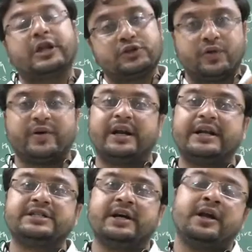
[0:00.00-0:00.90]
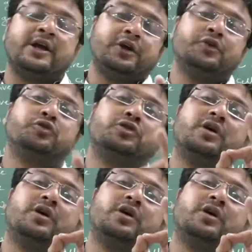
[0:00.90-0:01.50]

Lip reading: There is one reason, due to the